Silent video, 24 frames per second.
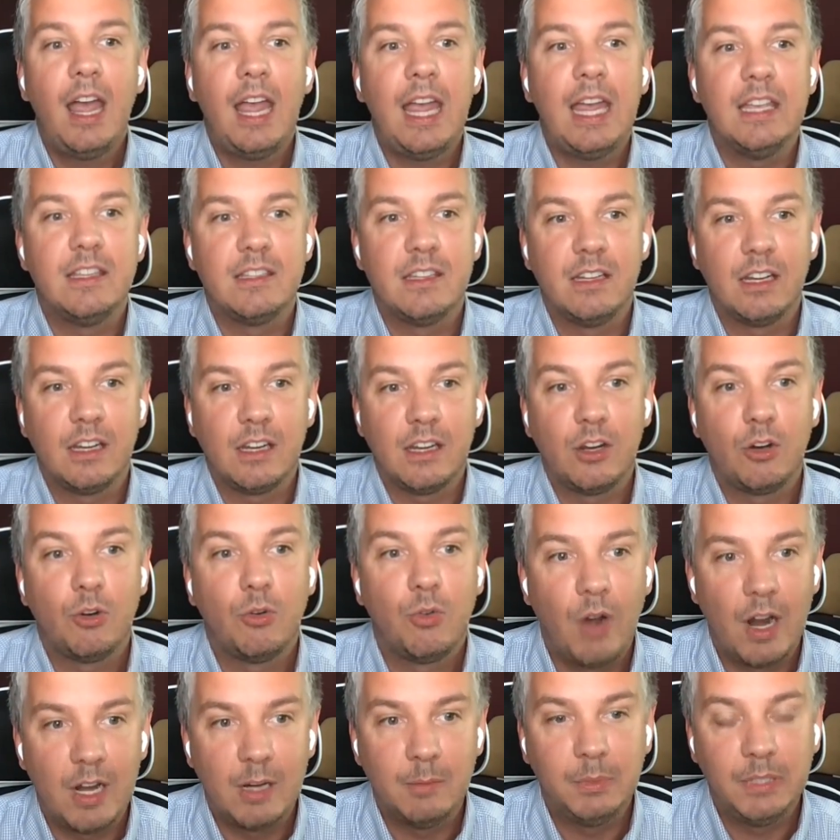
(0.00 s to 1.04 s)
is an
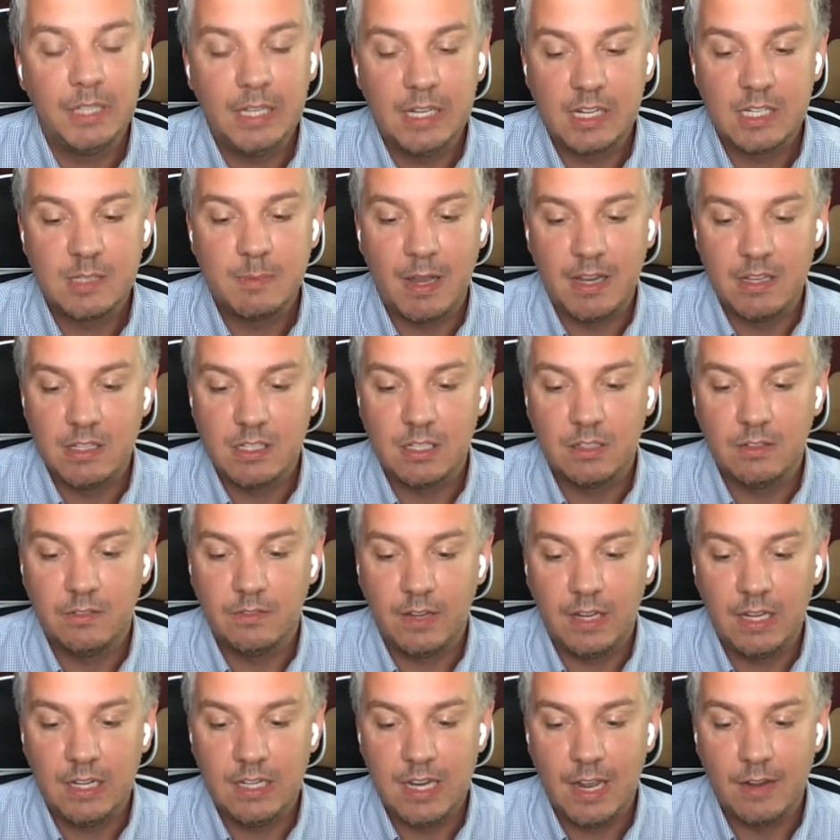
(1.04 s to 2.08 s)
incredibly expensive
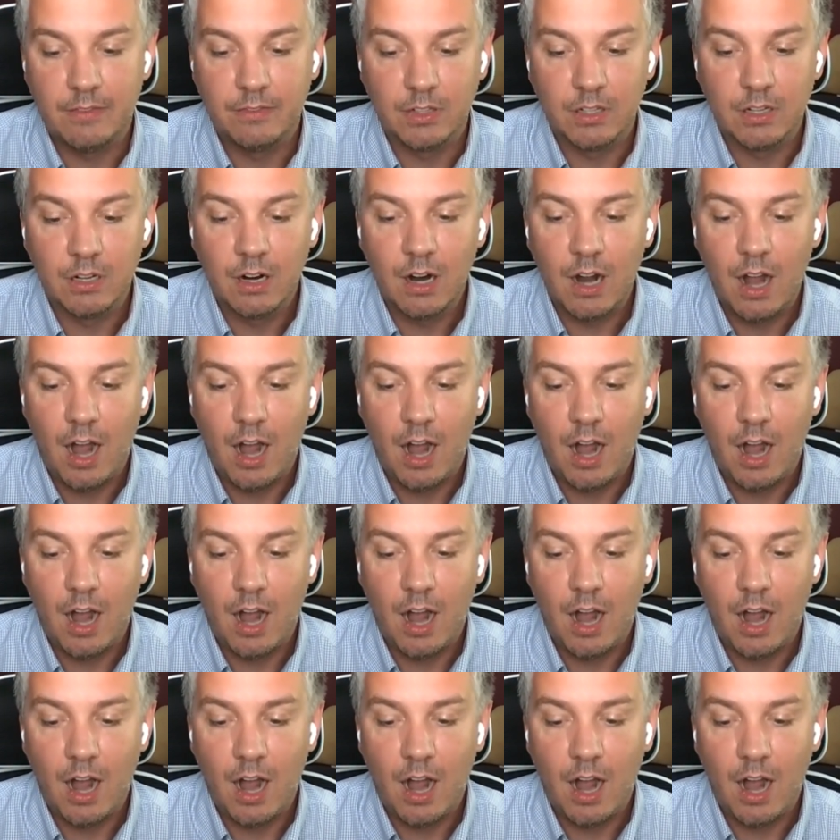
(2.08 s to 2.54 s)
endeavor.